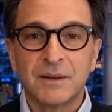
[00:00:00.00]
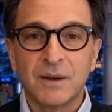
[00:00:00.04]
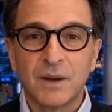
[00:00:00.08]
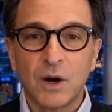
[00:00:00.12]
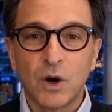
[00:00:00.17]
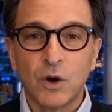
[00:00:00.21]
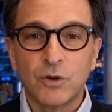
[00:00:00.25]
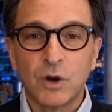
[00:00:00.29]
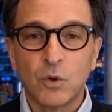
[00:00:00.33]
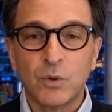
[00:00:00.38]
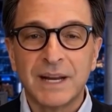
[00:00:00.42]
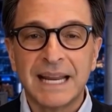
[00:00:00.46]

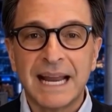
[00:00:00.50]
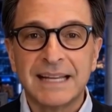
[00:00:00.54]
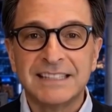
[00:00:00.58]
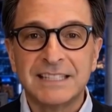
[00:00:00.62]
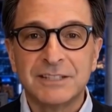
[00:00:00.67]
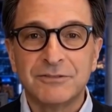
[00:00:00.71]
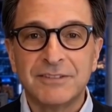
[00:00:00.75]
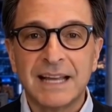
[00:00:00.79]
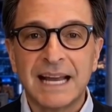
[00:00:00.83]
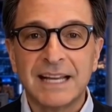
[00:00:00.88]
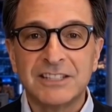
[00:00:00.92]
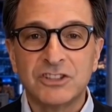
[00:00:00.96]
Although it has
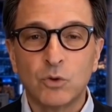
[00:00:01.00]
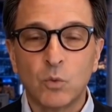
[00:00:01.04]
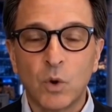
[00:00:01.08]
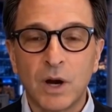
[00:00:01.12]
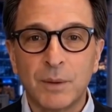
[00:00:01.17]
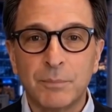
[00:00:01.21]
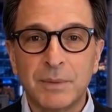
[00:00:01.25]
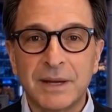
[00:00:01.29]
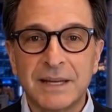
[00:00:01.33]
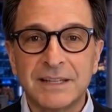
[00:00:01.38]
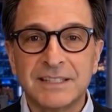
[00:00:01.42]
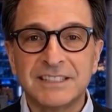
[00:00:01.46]
advanced
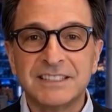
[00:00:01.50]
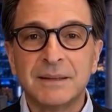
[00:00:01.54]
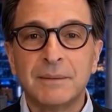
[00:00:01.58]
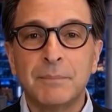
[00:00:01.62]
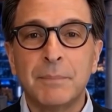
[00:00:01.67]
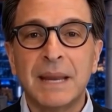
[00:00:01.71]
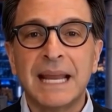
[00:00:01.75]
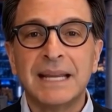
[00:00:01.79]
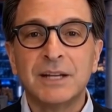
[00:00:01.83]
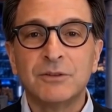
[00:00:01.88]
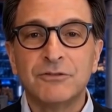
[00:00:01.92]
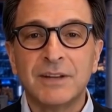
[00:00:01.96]
weapons,
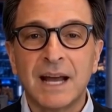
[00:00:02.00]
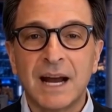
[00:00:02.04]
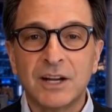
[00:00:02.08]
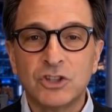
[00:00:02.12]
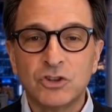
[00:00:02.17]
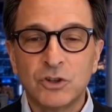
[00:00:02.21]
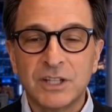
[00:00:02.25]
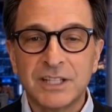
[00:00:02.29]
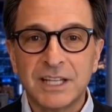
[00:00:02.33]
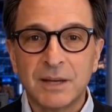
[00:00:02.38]
manufacturing